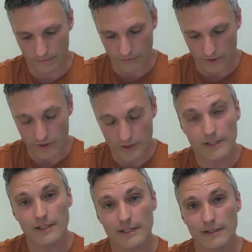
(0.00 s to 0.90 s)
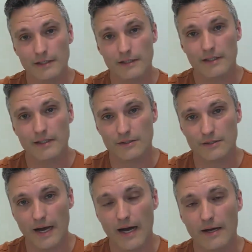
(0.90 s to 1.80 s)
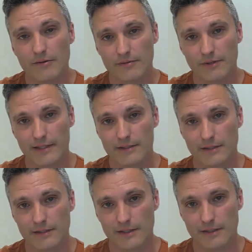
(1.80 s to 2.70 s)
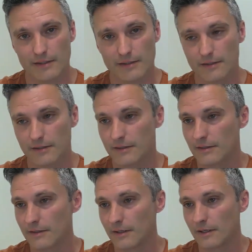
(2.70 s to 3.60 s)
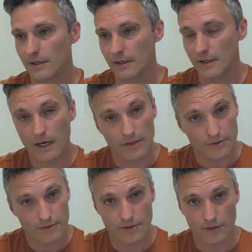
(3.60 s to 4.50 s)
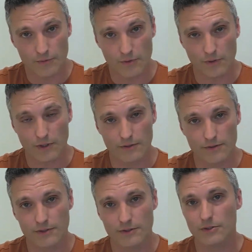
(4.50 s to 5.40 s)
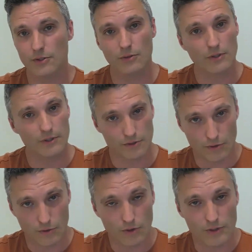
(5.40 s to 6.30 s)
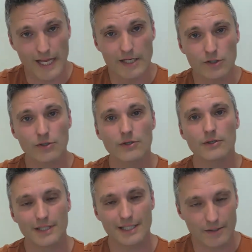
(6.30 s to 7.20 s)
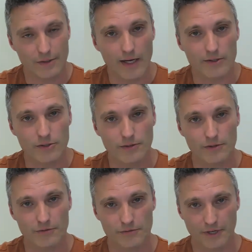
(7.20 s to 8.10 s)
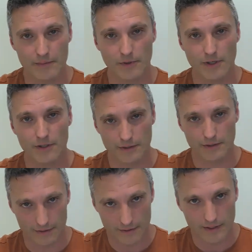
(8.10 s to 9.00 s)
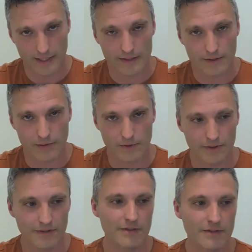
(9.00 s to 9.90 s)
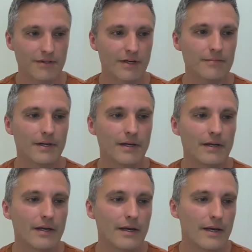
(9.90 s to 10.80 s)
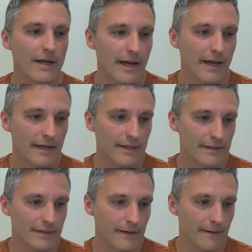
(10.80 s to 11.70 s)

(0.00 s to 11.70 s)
rigidity that is not reflected in the other than human worlds in the so-called nature or the ecological framework that ideally we're living from. And